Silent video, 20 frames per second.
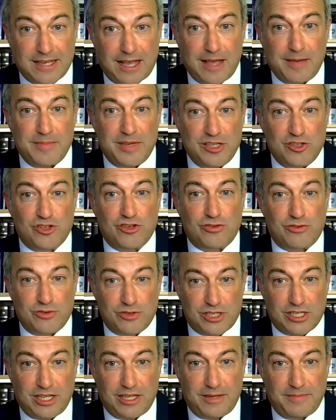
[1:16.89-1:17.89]
I'm in
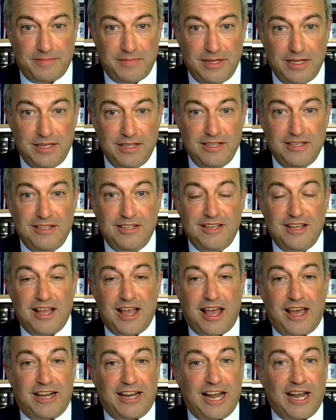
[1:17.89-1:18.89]
Jerusalem,
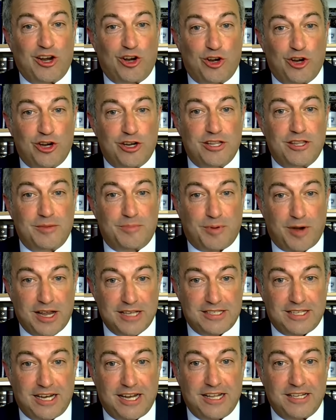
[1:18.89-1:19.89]
and I heard the
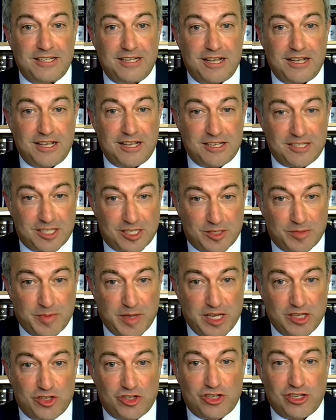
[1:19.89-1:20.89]
president's
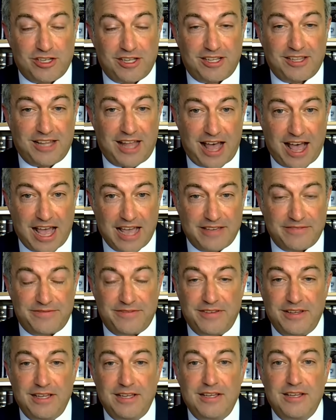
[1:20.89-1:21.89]
speech live.